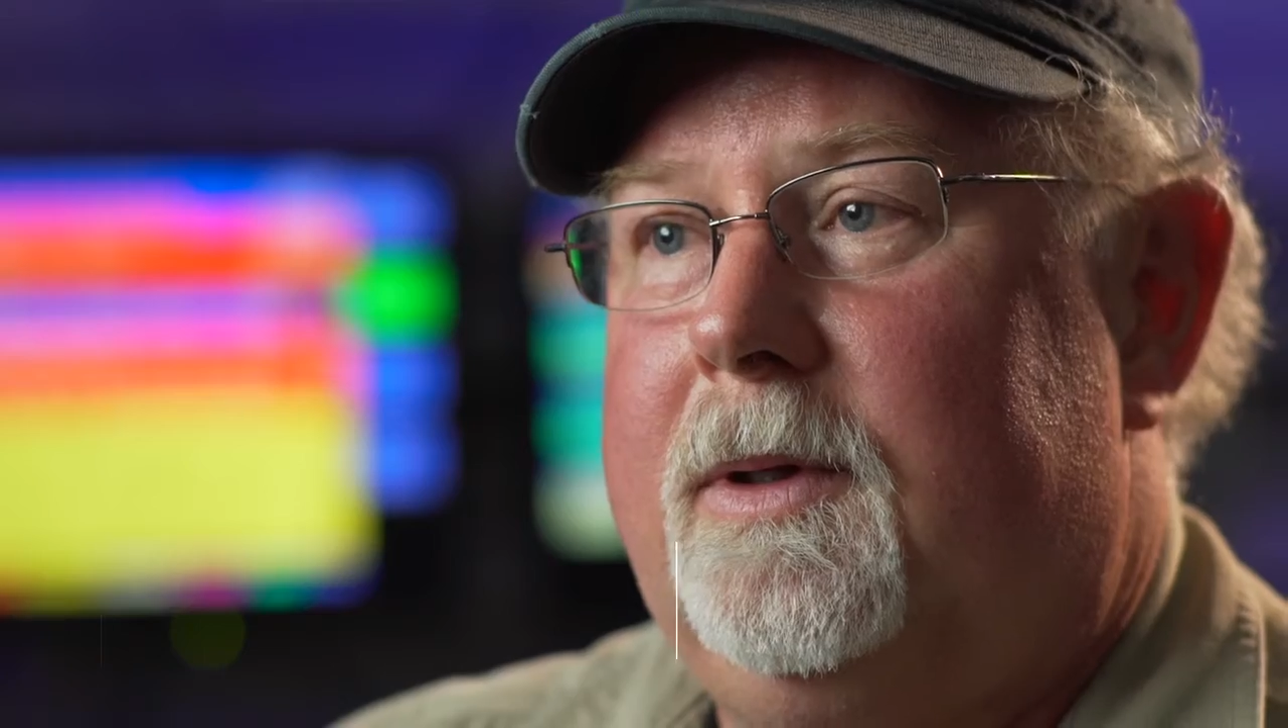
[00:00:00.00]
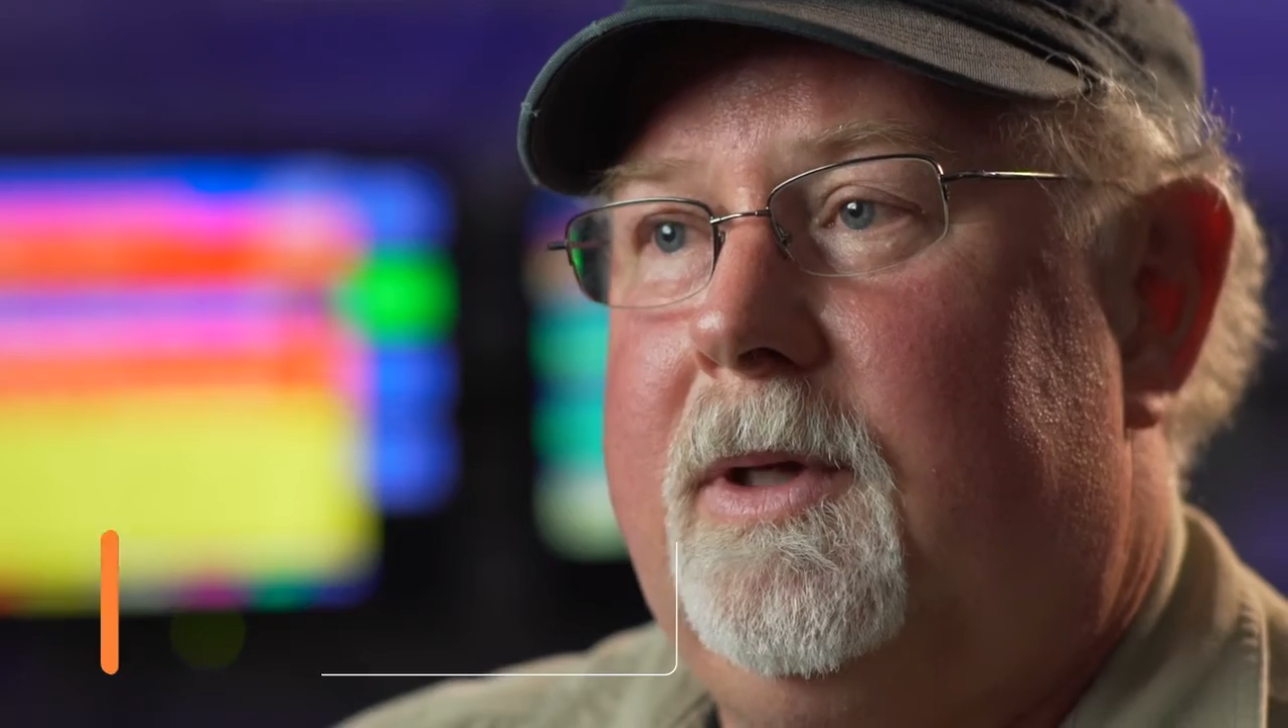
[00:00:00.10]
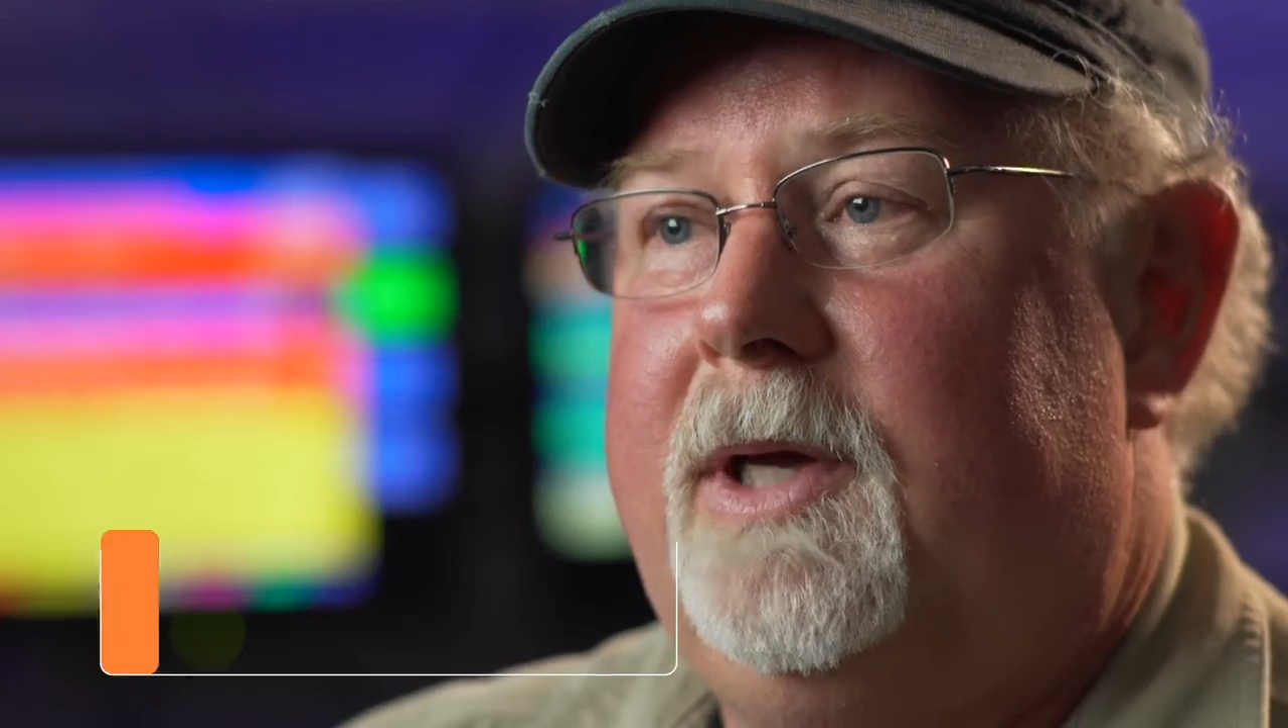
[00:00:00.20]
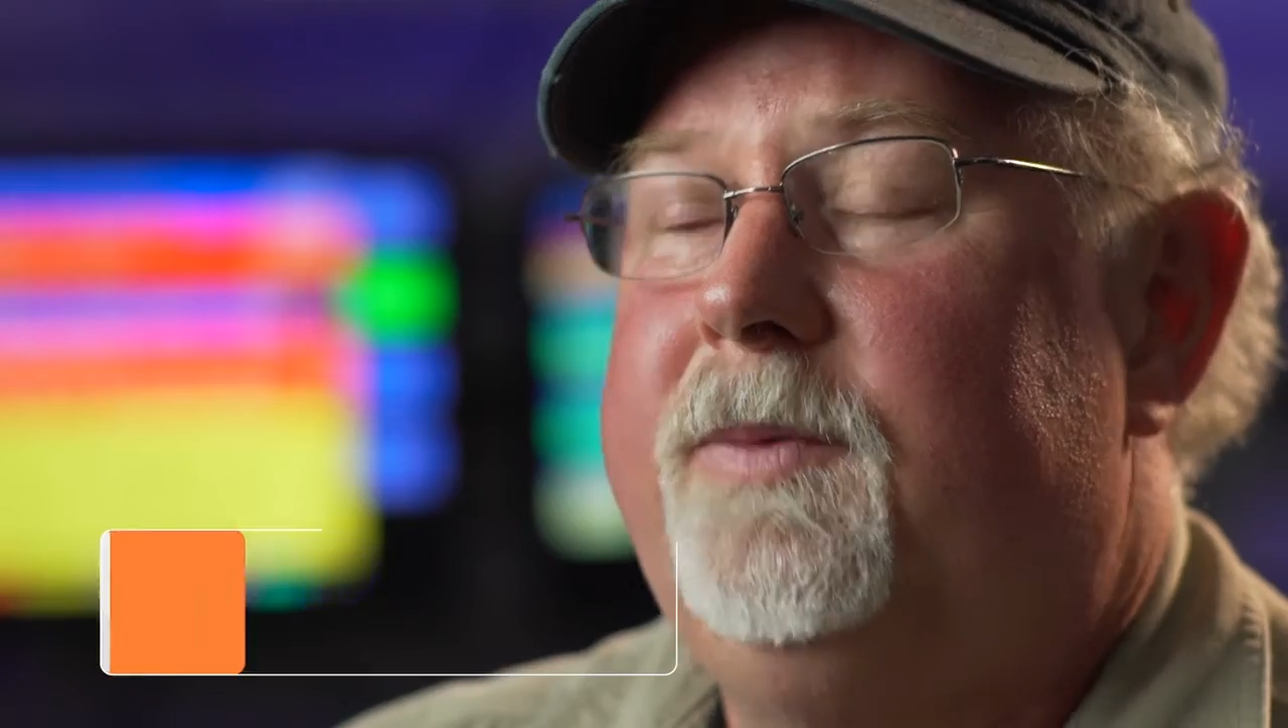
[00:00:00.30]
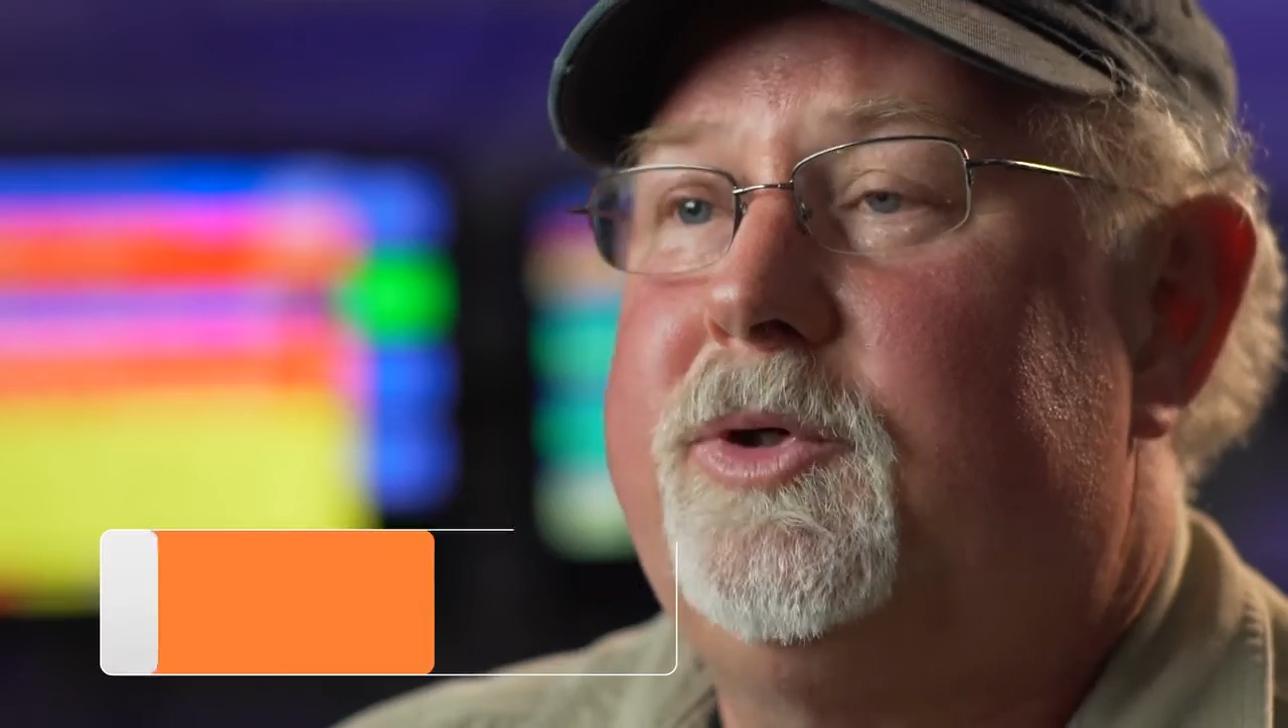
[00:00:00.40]

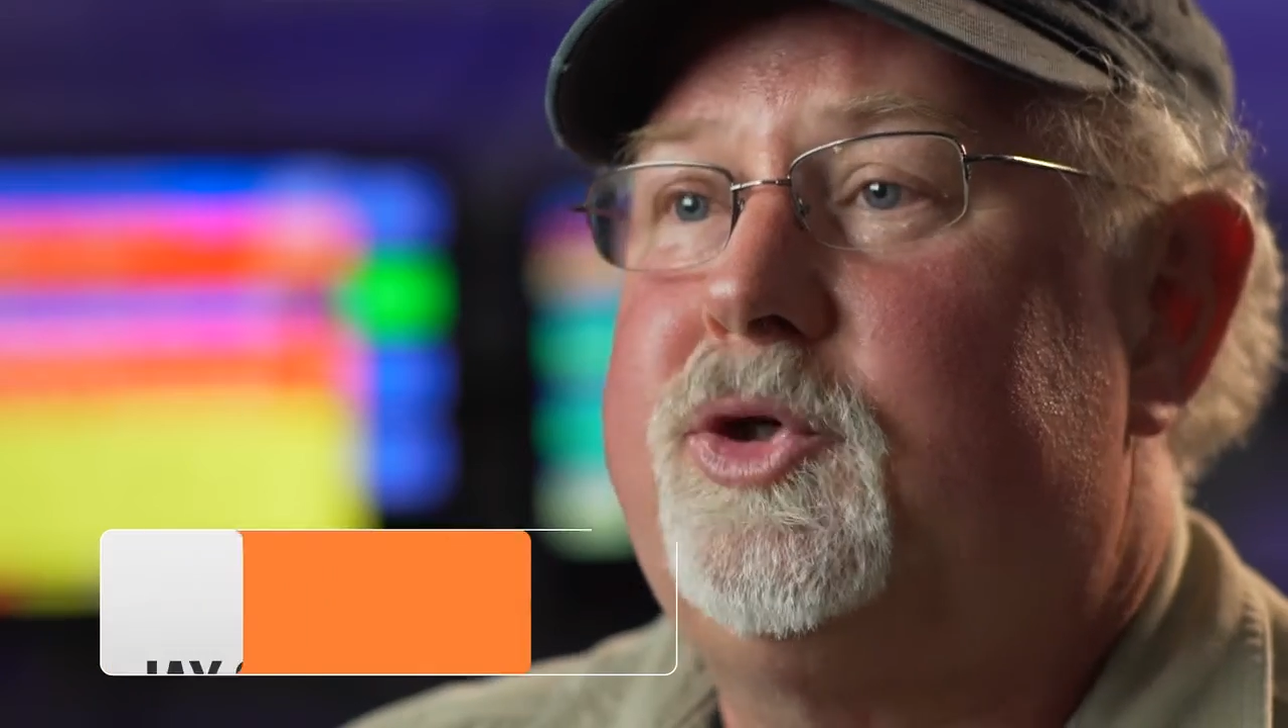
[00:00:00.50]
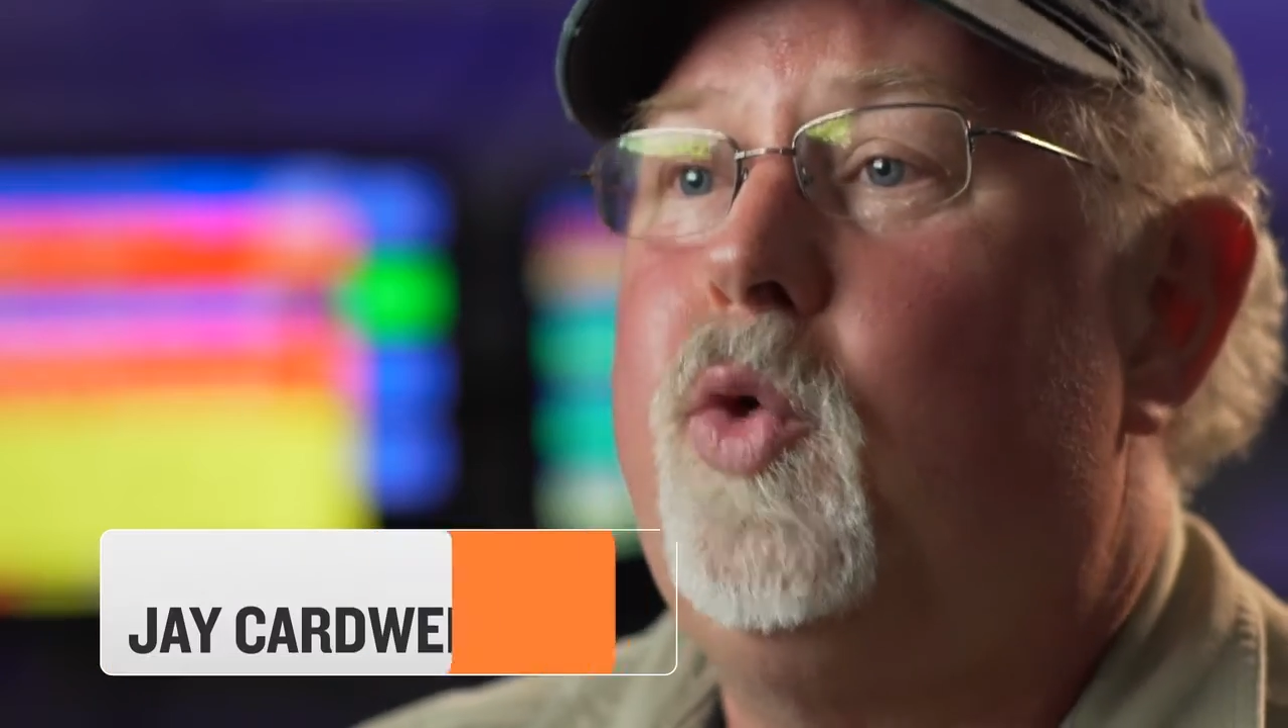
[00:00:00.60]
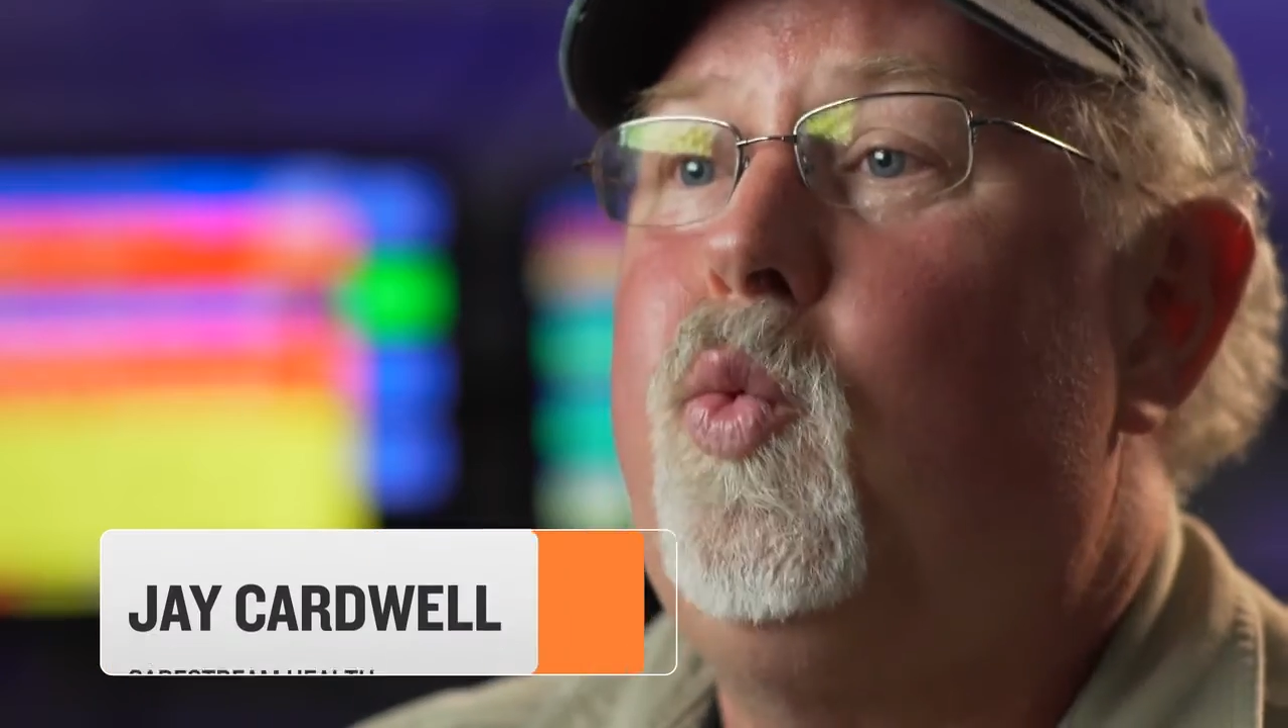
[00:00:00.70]
He was so